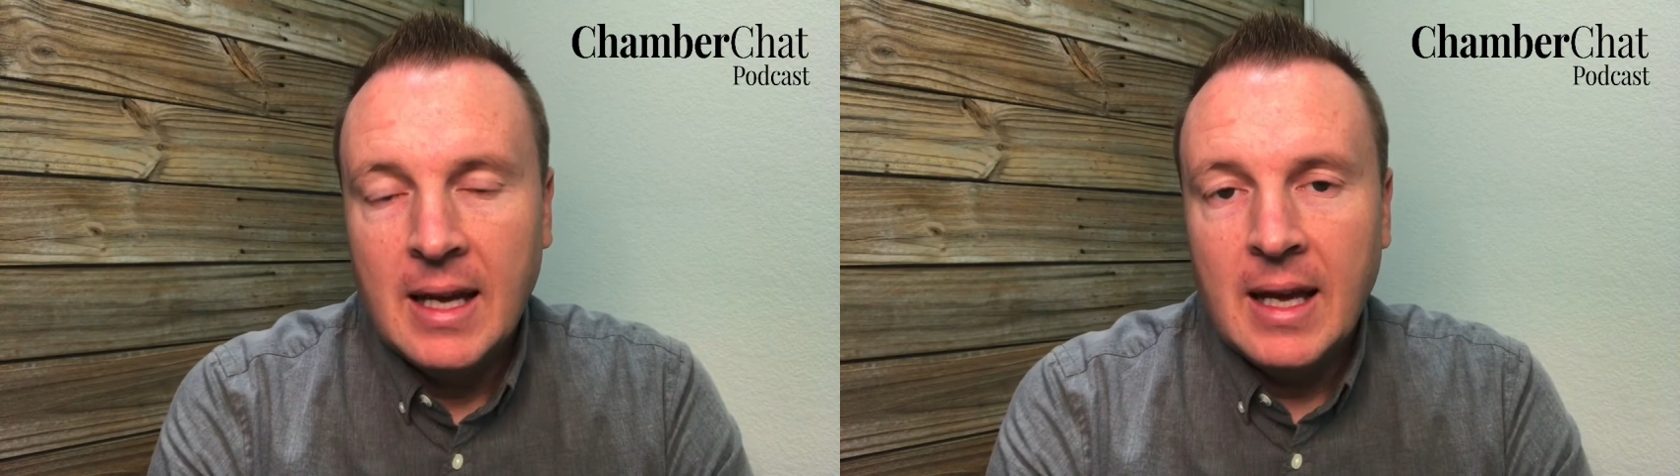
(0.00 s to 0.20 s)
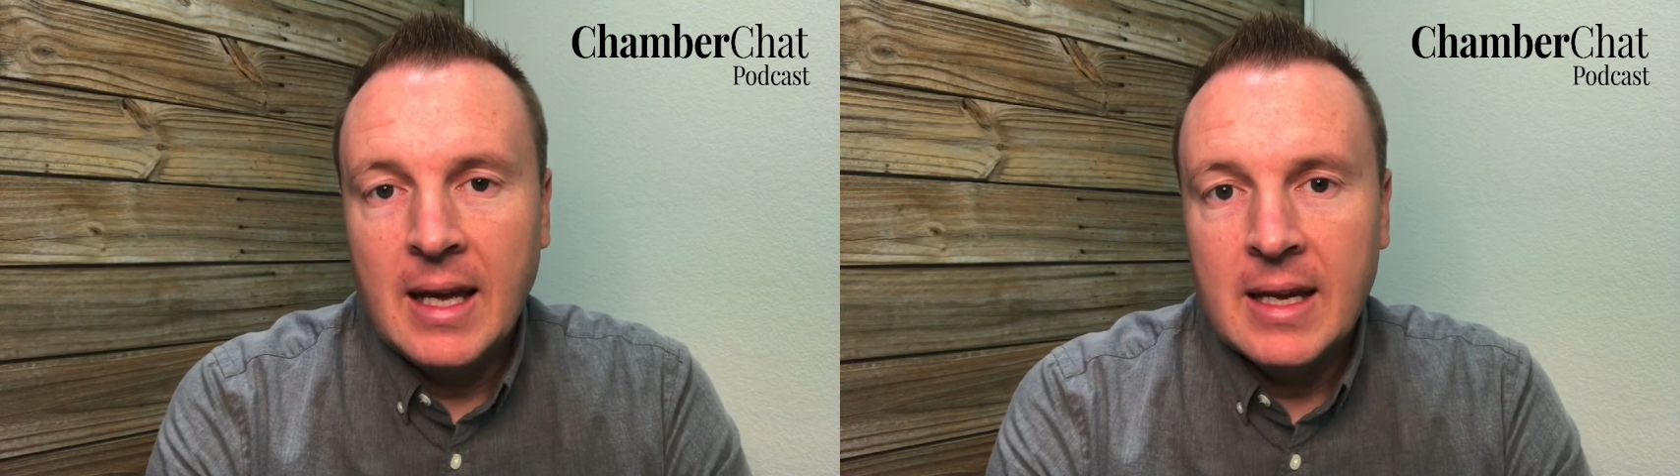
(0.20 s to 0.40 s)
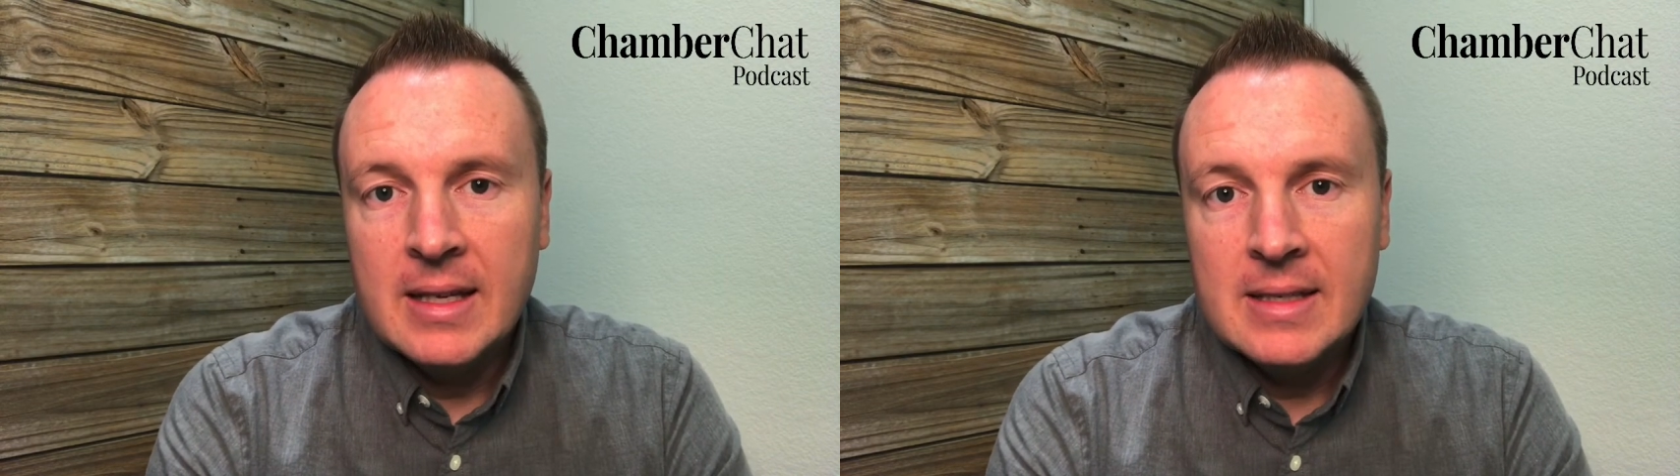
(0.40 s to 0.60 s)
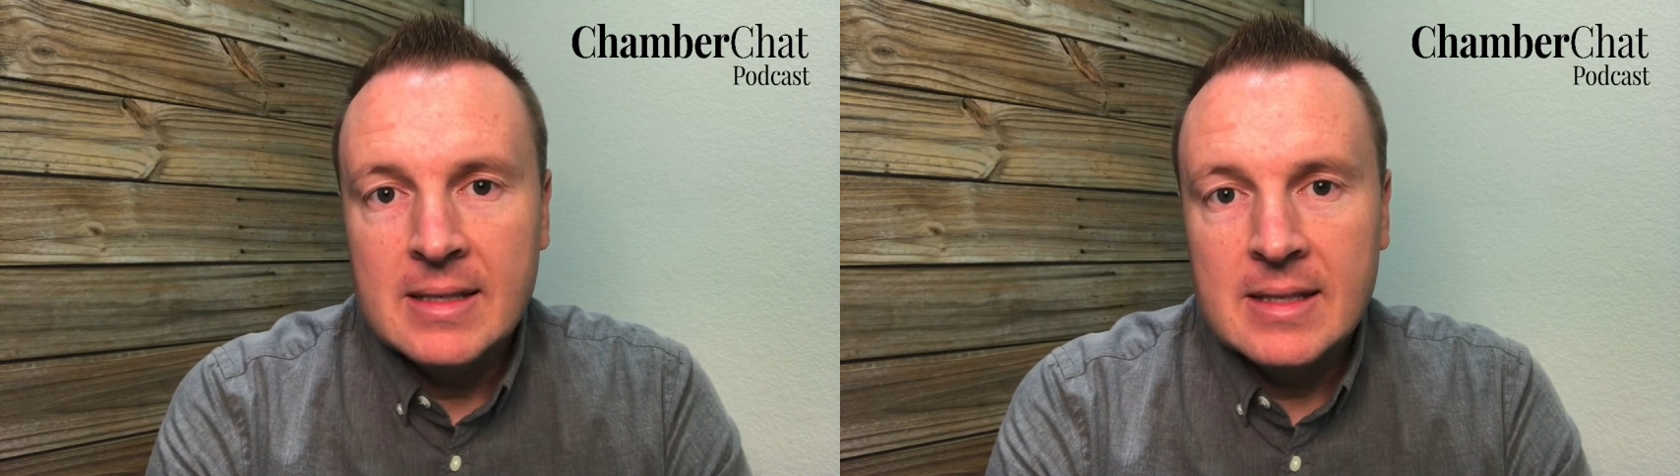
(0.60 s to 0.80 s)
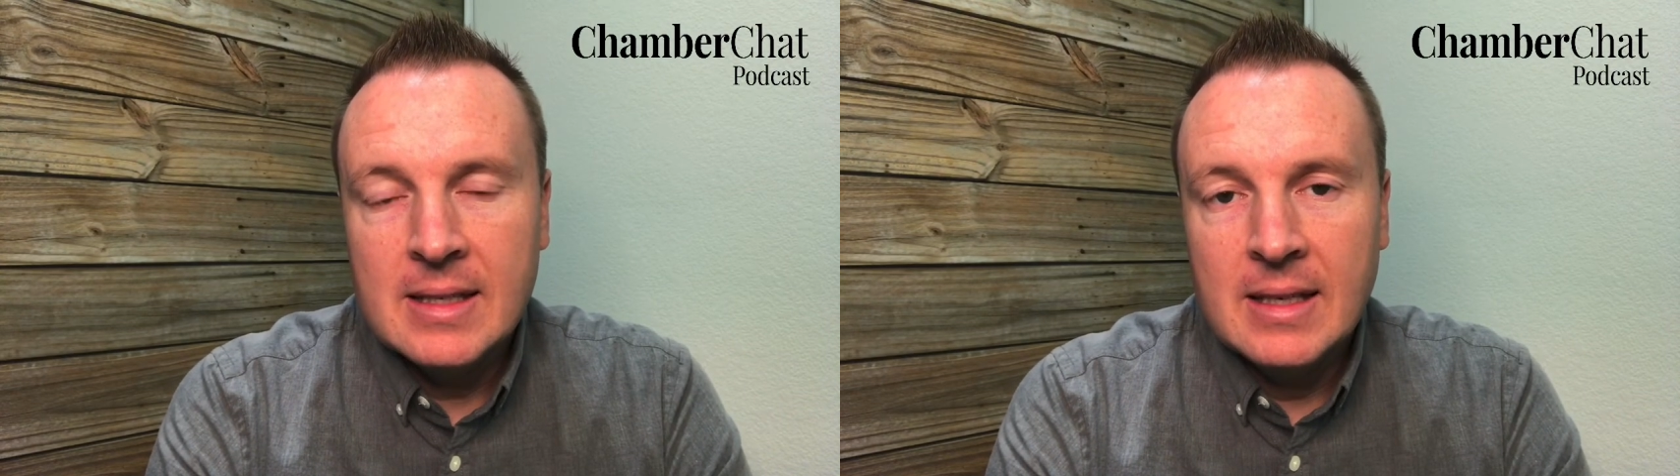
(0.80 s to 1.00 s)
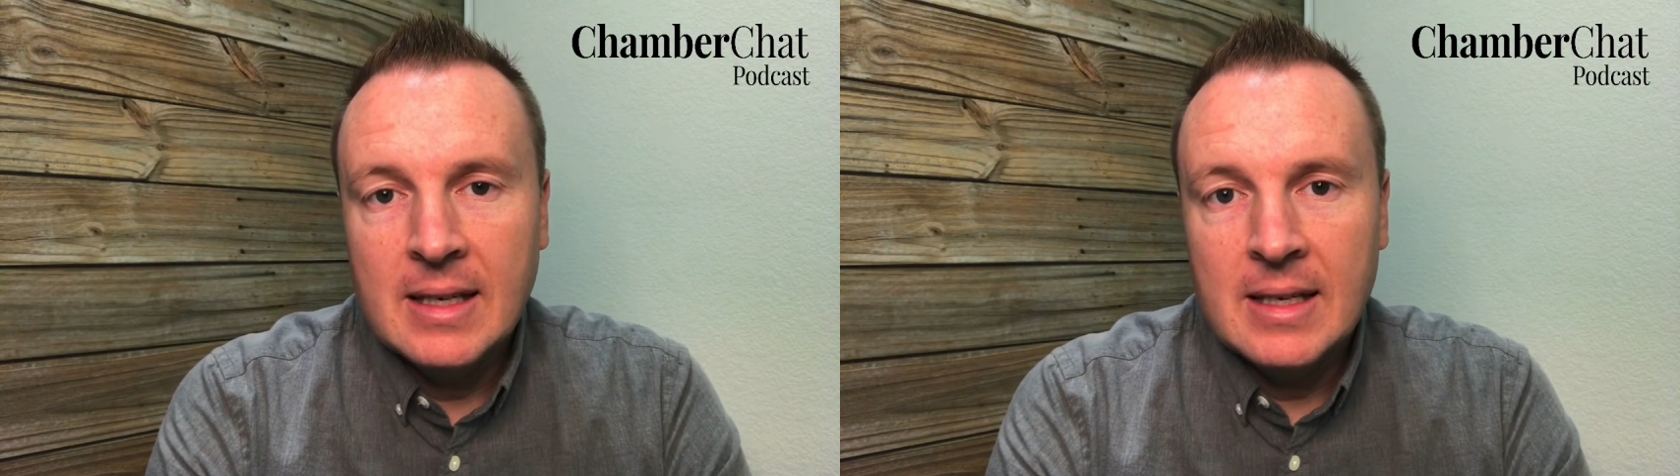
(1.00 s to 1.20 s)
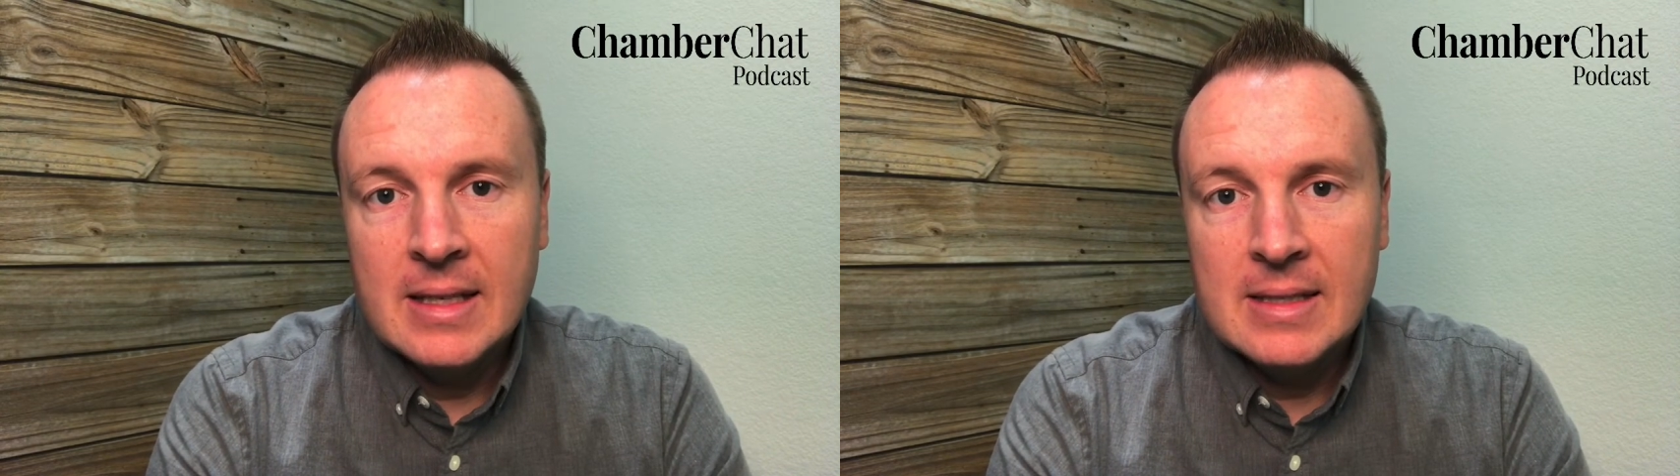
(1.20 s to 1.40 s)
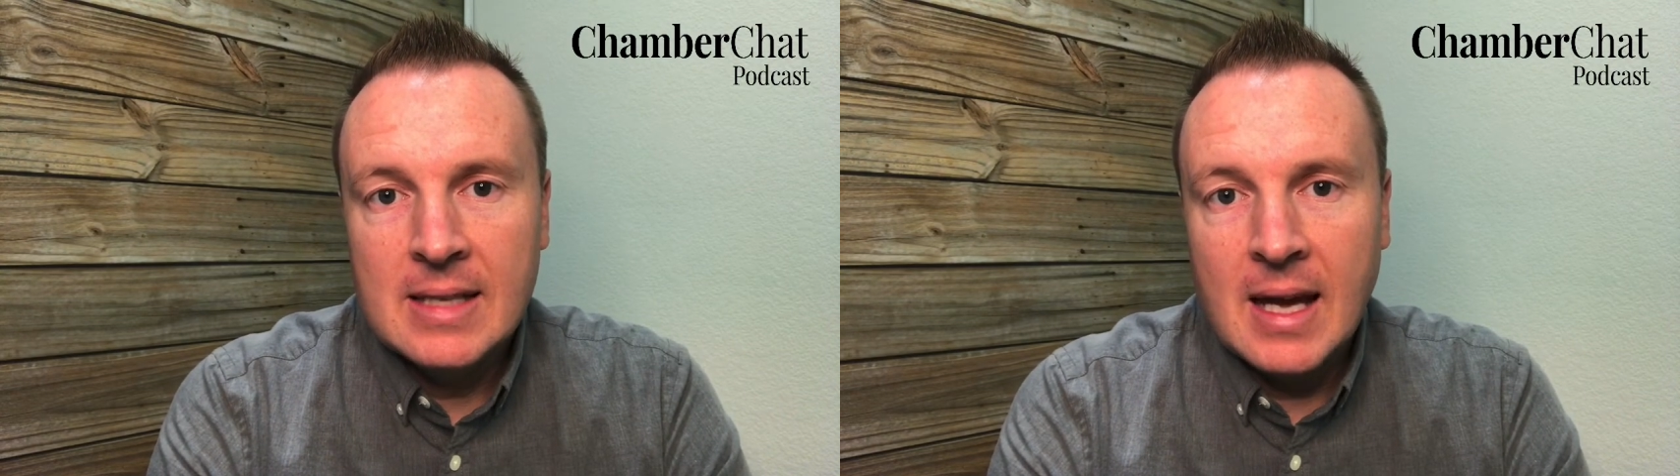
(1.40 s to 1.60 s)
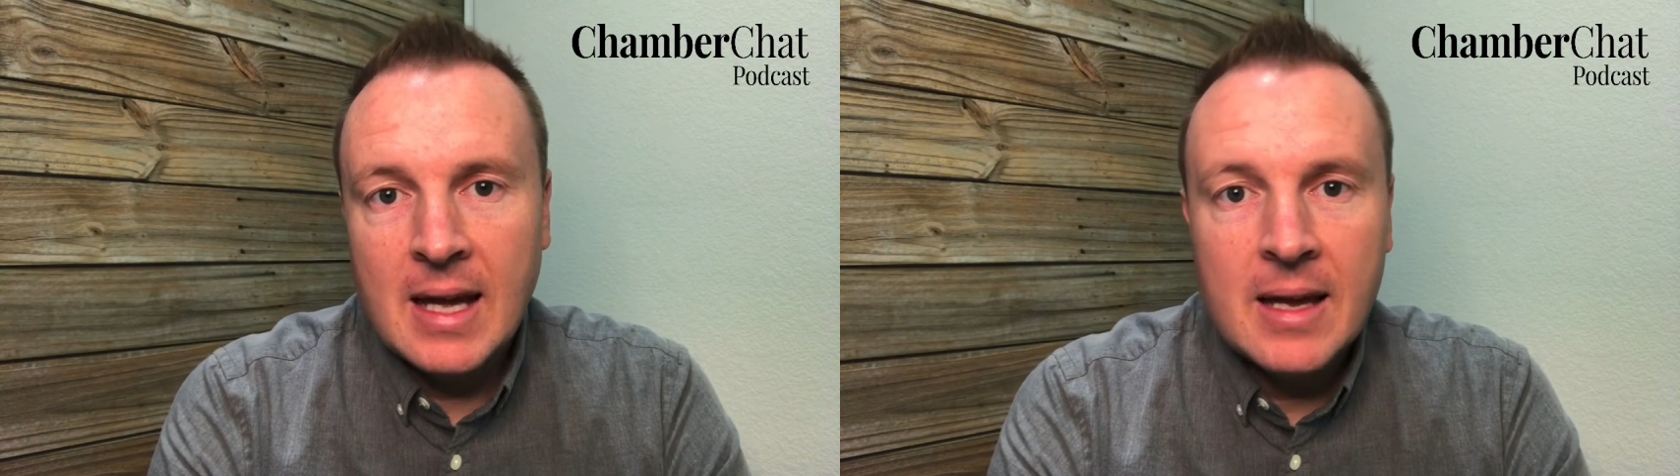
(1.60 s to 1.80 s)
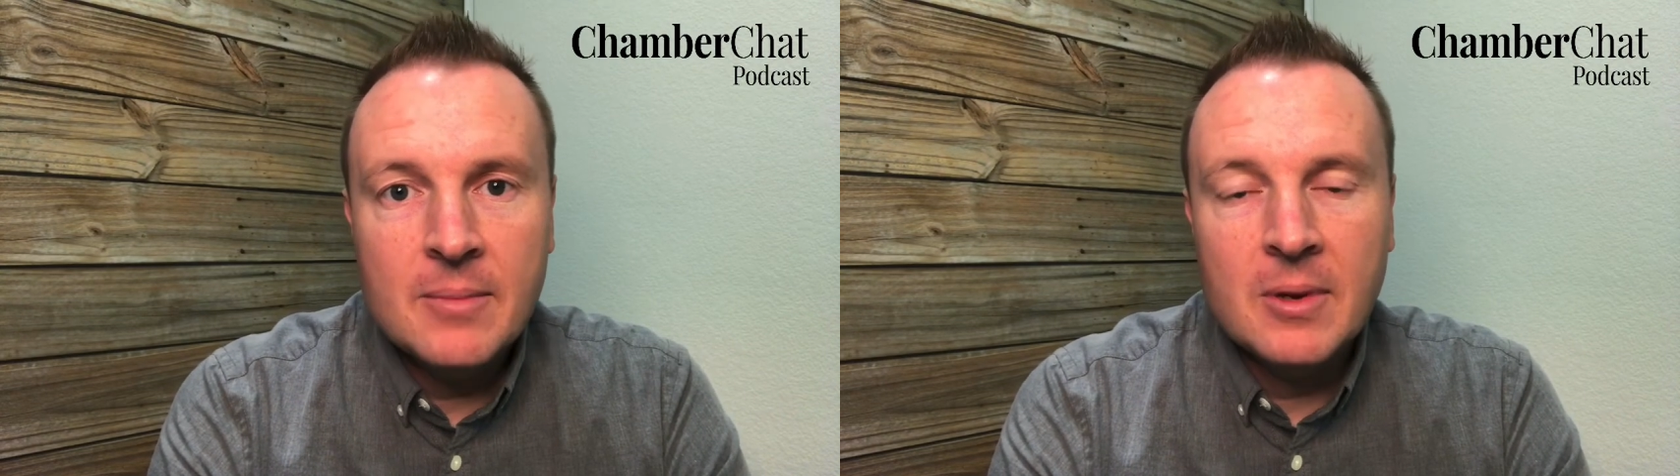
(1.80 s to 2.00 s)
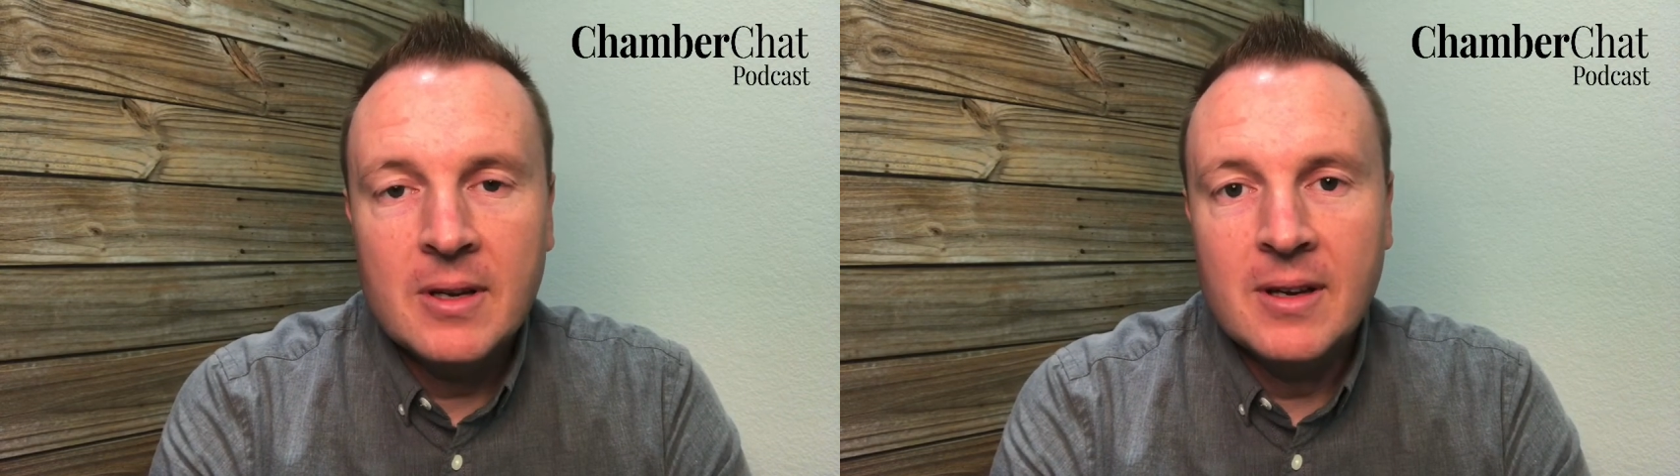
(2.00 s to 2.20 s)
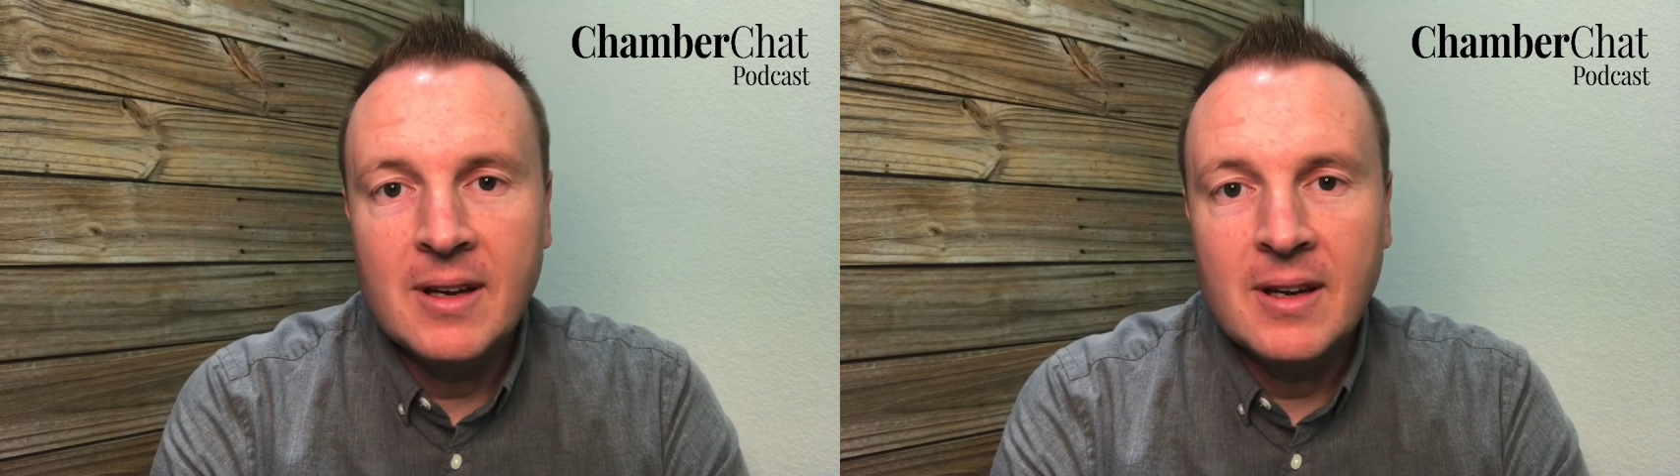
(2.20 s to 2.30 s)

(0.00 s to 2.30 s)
And in a time,